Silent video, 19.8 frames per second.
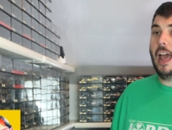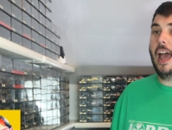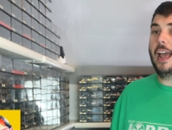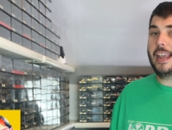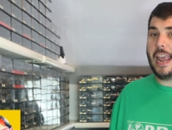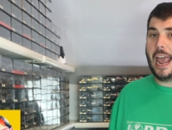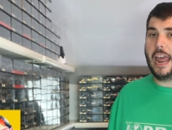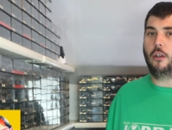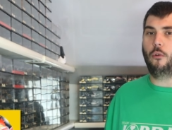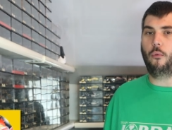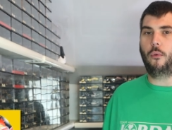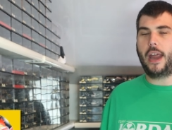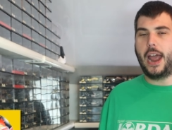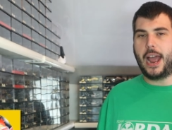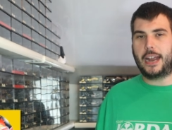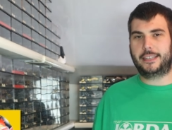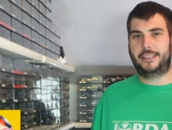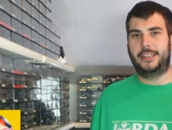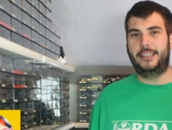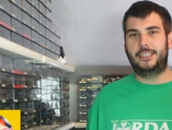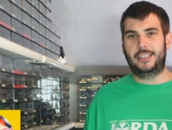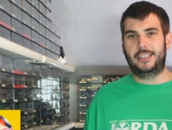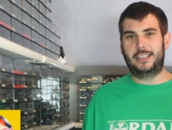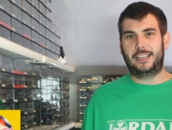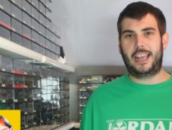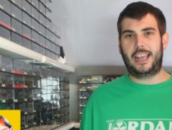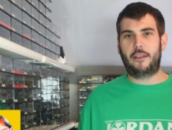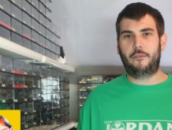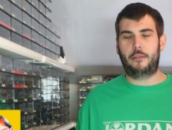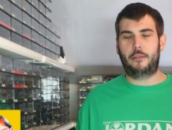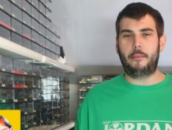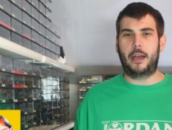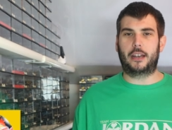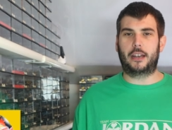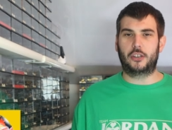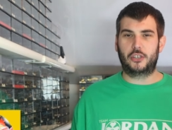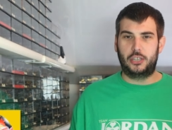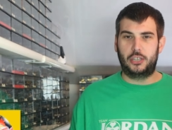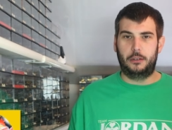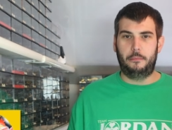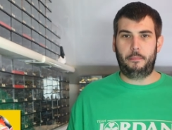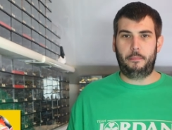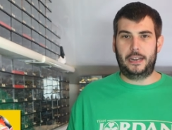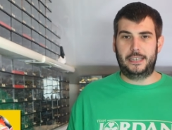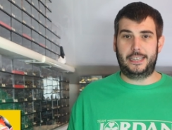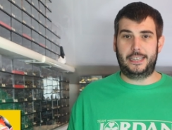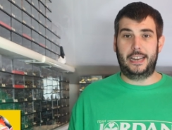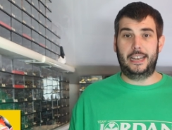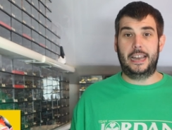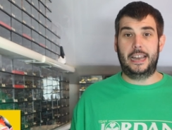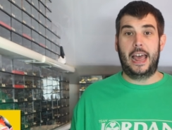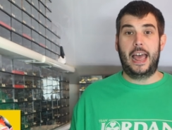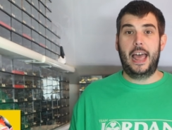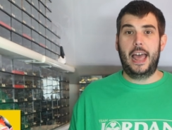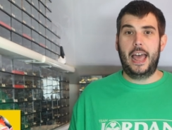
Again, reacting to the Kevin Magnussen pitting,